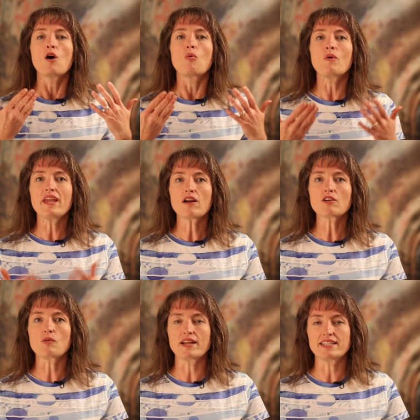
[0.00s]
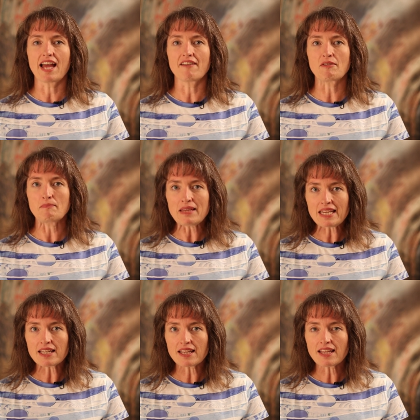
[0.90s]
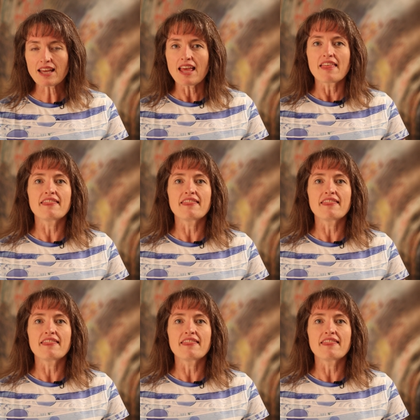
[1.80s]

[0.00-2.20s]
we are going to have a meeting